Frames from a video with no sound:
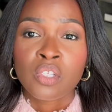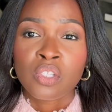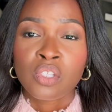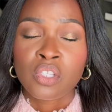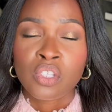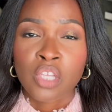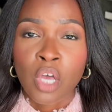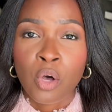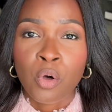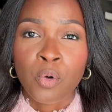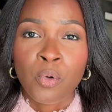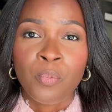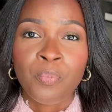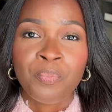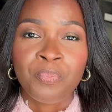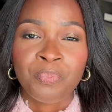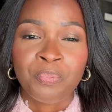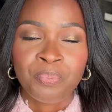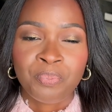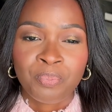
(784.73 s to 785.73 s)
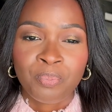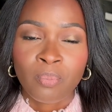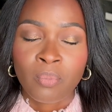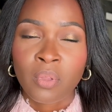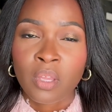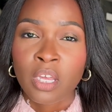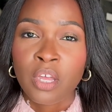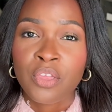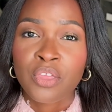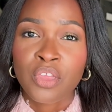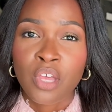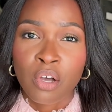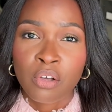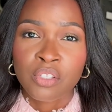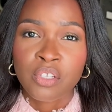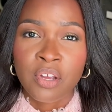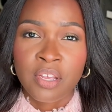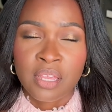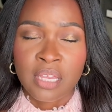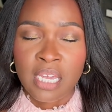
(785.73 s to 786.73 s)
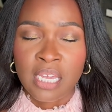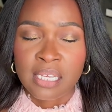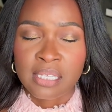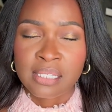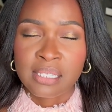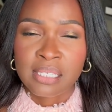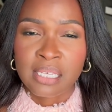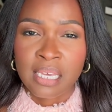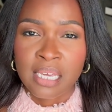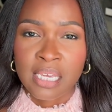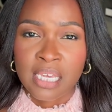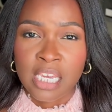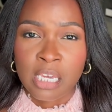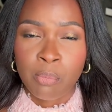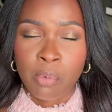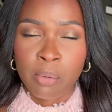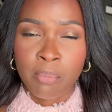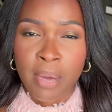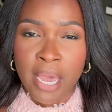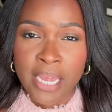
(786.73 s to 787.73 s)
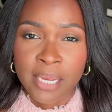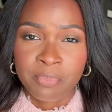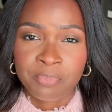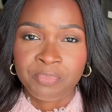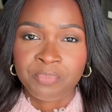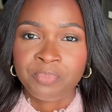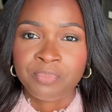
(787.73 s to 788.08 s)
So those are things to keep in mind.